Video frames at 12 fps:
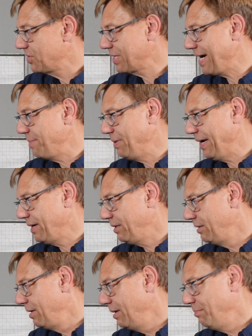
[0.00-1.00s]
Sky
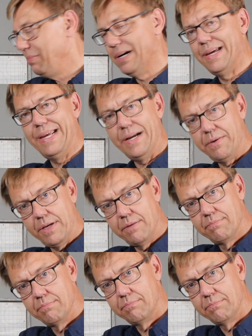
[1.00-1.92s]
Panel by Aerie.